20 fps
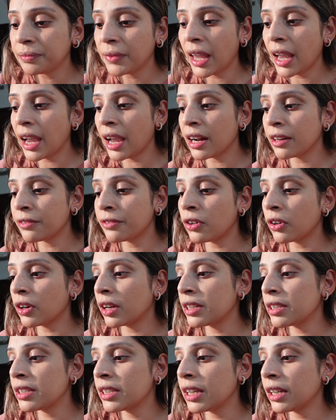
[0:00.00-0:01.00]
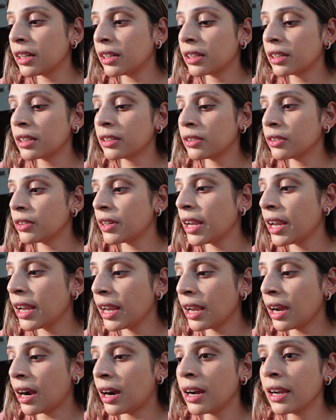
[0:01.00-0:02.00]
And for concealer
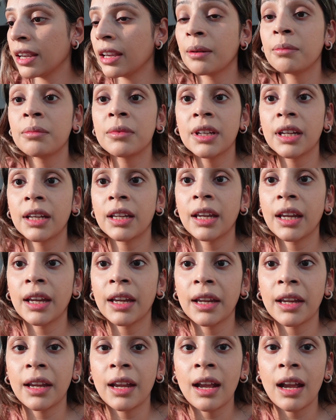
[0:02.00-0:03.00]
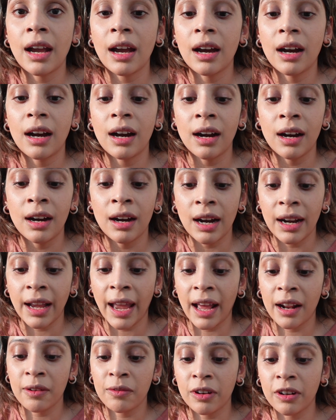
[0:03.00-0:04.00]
today, I am taking
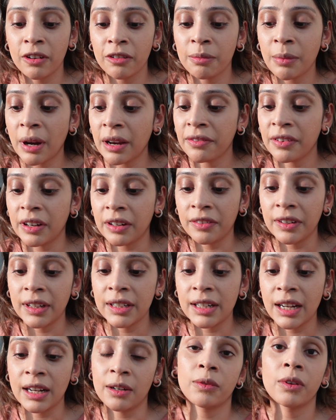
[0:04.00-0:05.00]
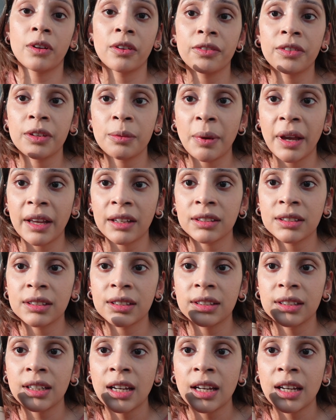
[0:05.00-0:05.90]
again one of my favorite and one of the best,